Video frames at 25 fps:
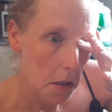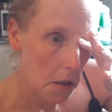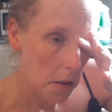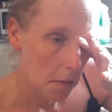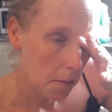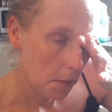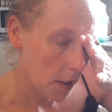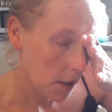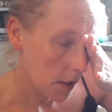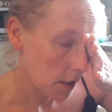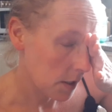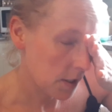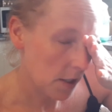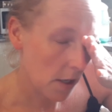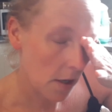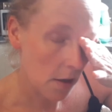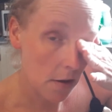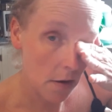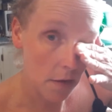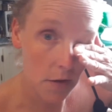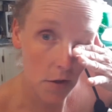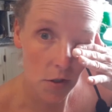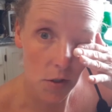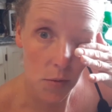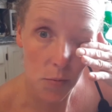I'm going to start
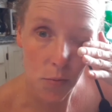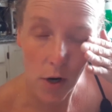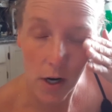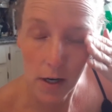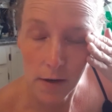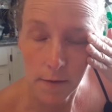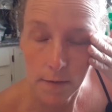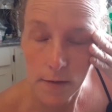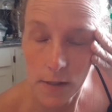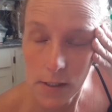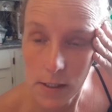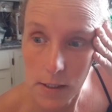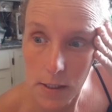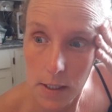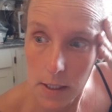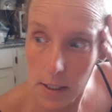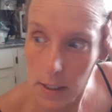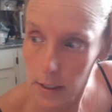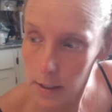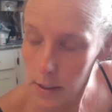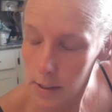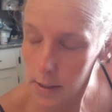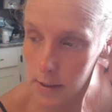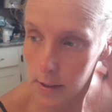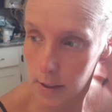on those breakfast
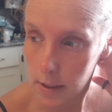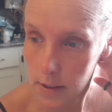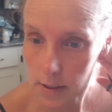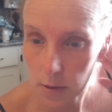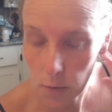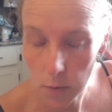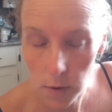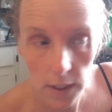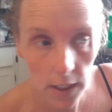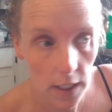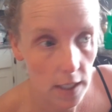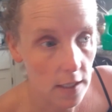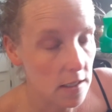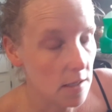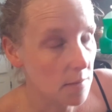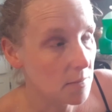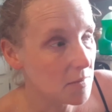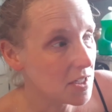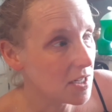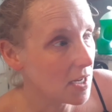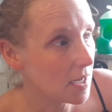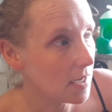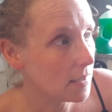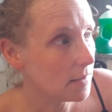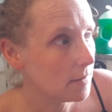things because I want to get them
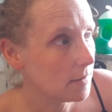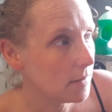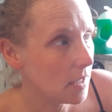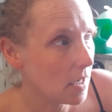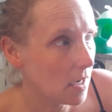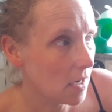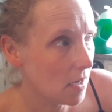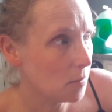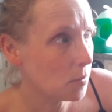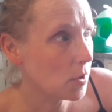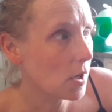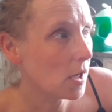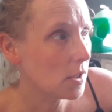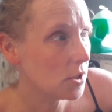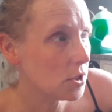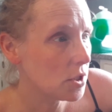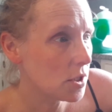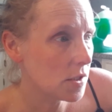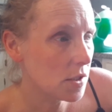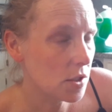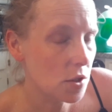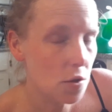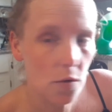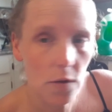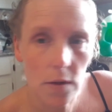done. And I'll probably
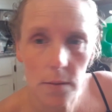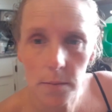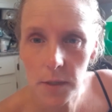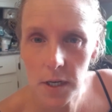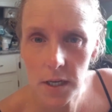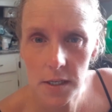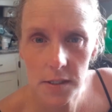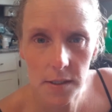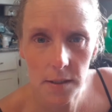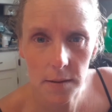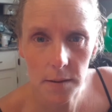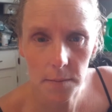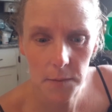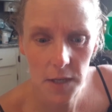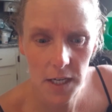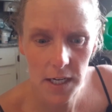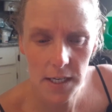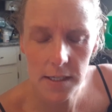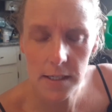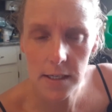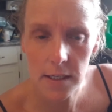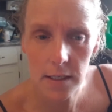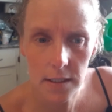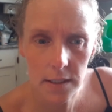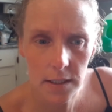just do them because I'm going to
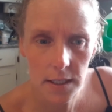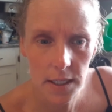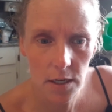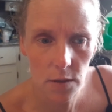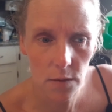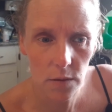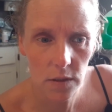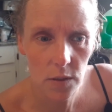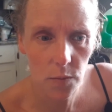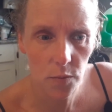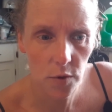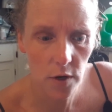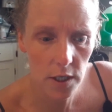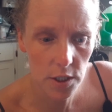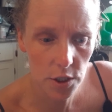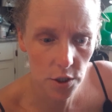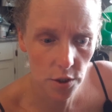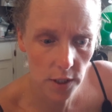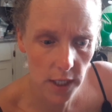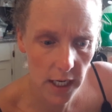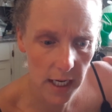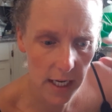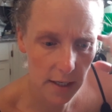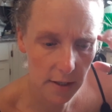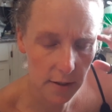sit in here with the pressure
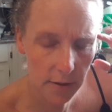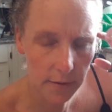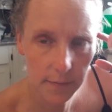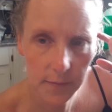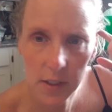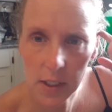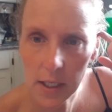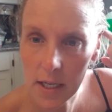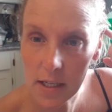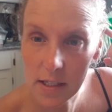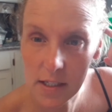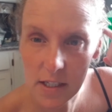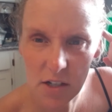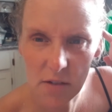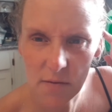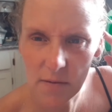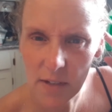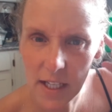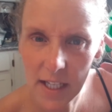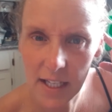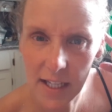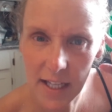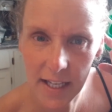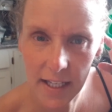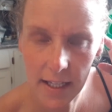canner and the kids don't
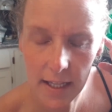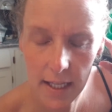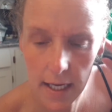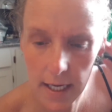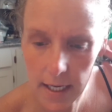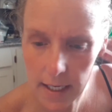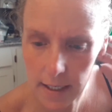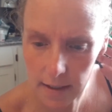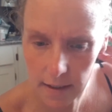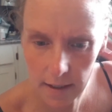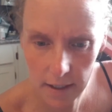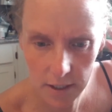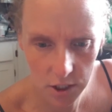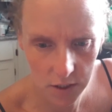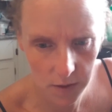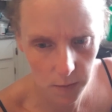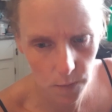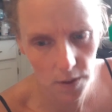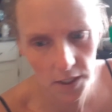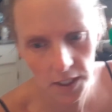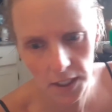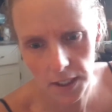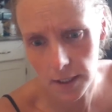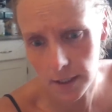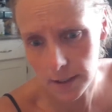really like that. And I just
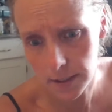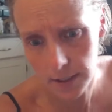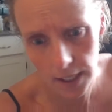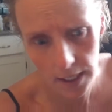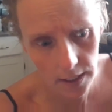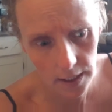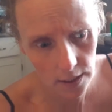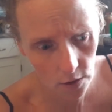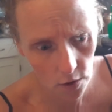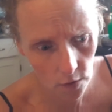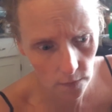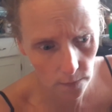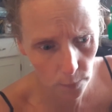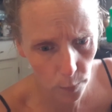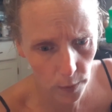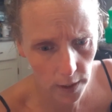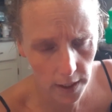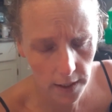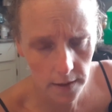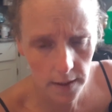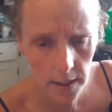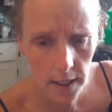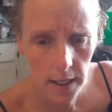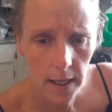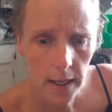want to get it done and over
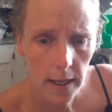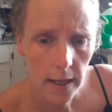with.